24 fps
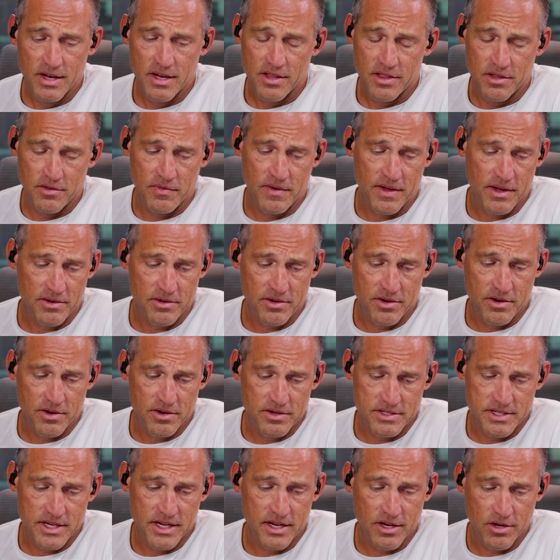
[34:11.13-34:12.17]
The founder,
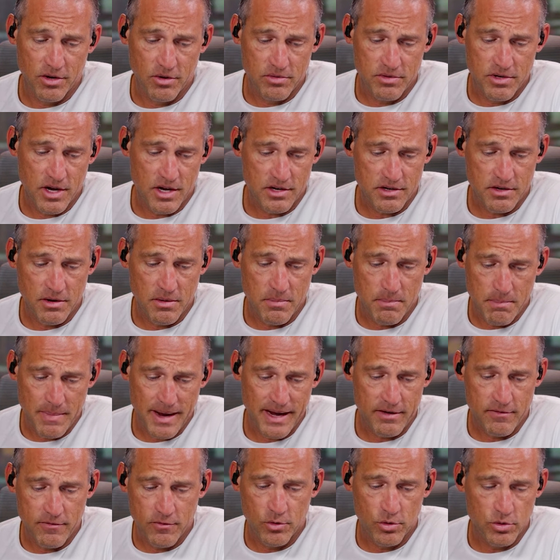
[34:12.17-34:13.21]
CEO, Dr.
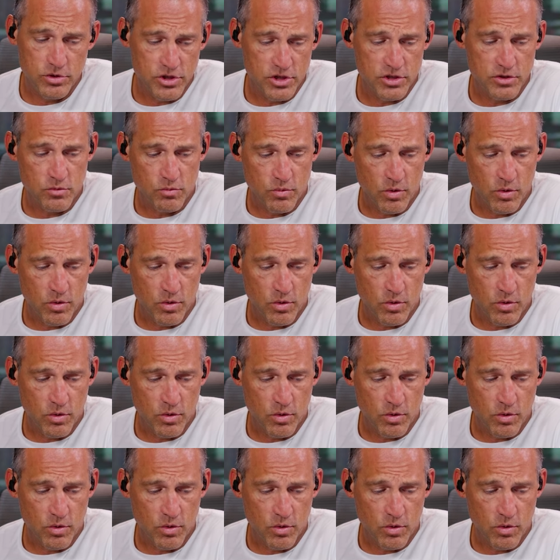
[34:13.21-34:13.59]
Mike Fuljenz,